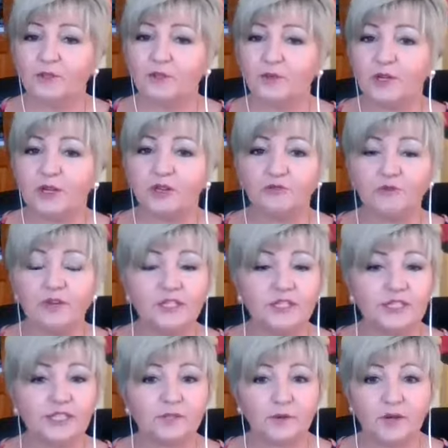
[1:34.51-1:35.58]
between 3 to
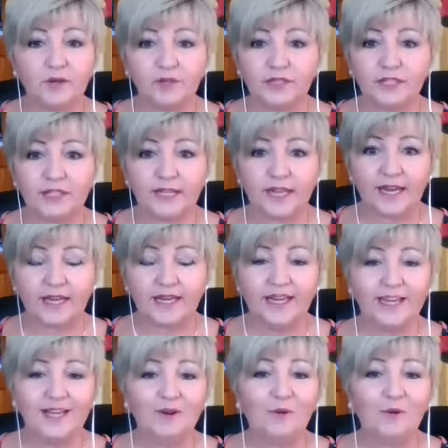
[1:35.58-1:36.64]
6 posts a day.
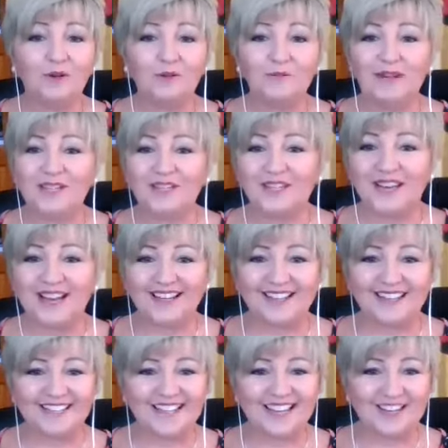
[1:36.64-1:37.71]
All depends on how
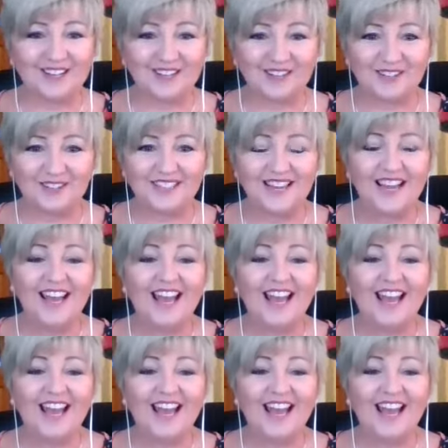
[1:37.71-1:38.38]
the day goes.